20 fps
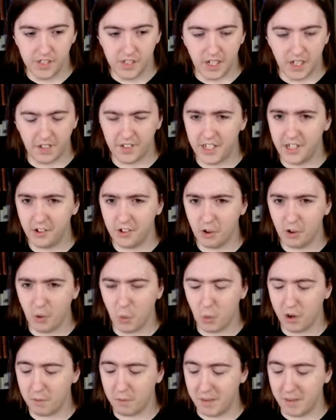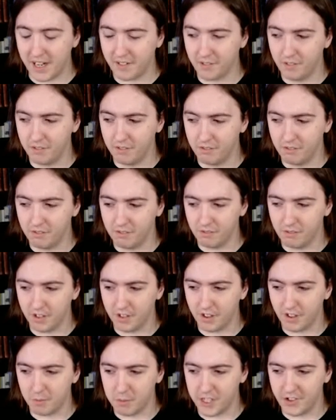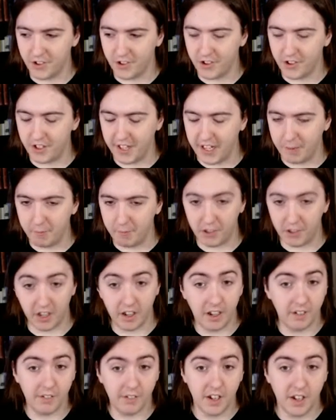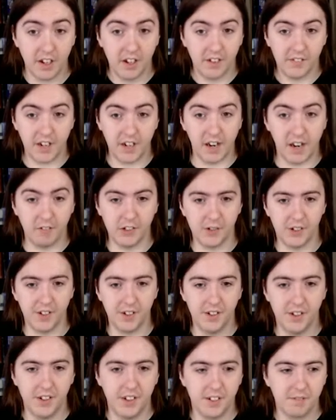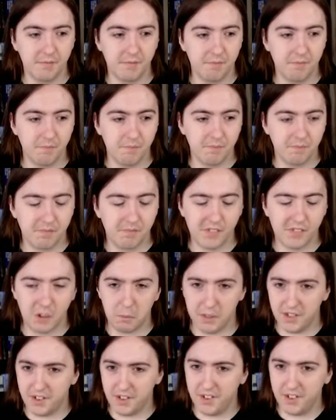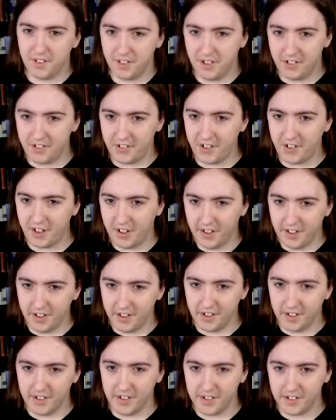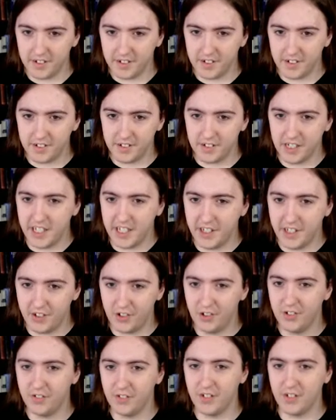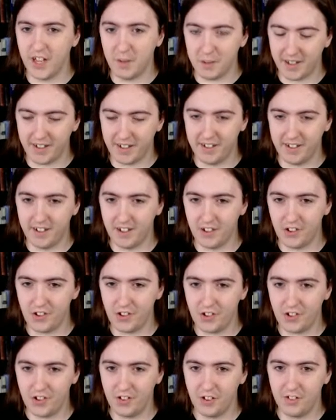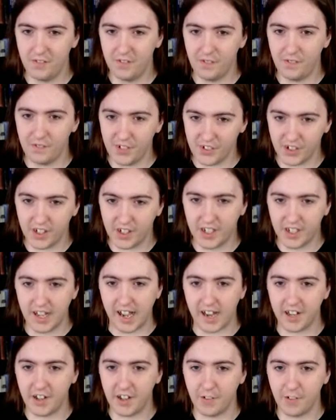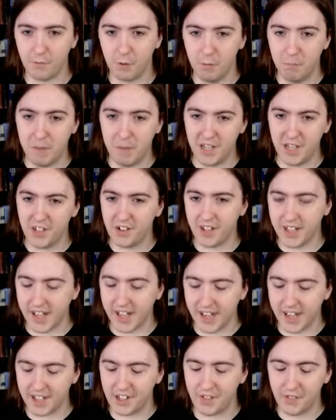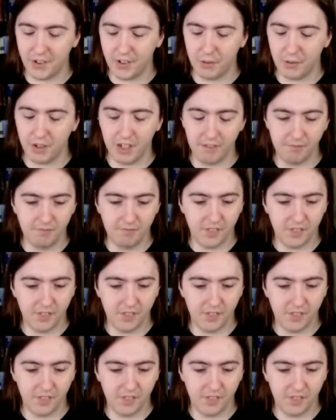I think he's quarterback for one of the major teams. I forget which one. But you see, he's sort of upper class, physically active, but mentally active as well.